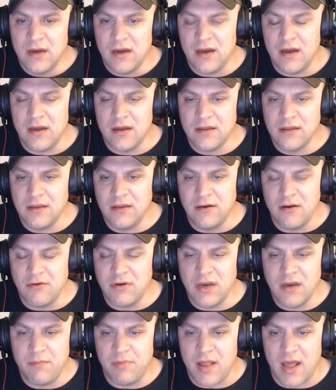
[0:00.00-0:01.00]
You don't
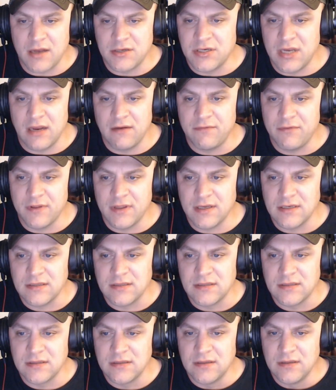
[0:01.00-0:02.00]
need a blockchain for
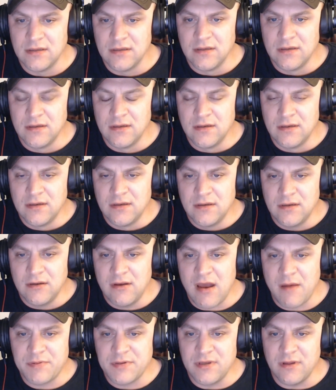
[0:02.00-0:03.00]
this. You
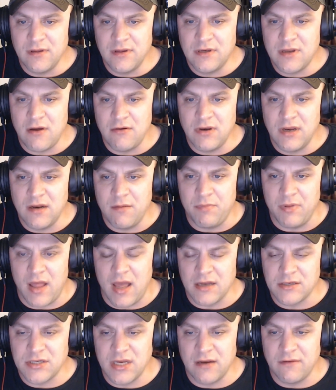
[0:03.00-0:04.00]
absolutely don't need a
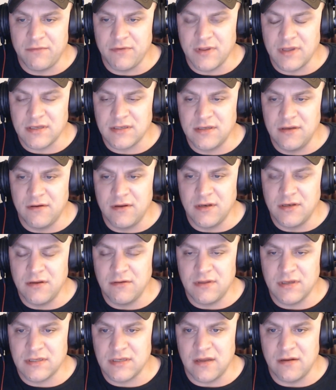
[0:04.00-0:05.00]
blockchain for this. You could do
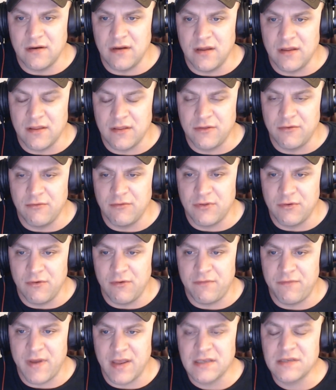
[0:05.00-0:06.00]
this on through a
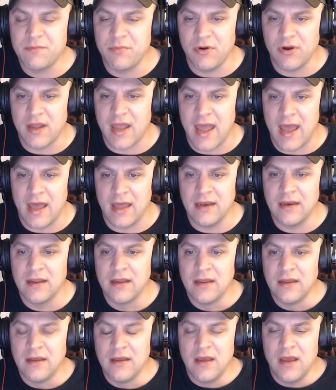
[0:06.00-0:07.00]
Facebook ad,
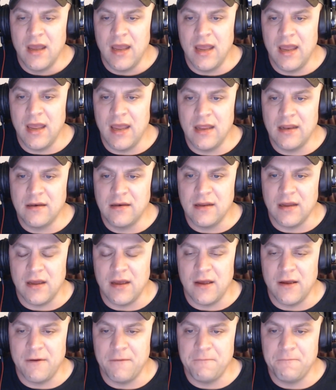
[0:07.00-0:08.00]
and
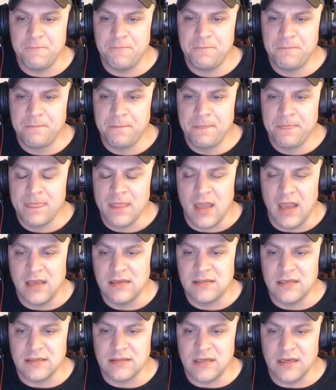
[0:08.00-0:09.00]

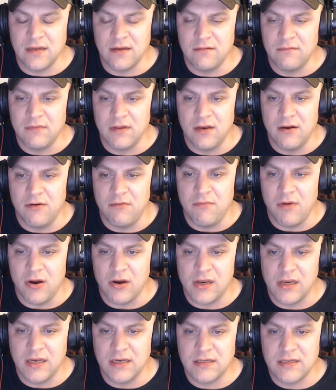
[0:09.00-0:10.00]
existing
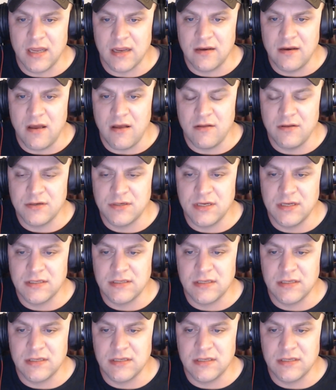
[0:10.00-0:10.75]
marketing technologies.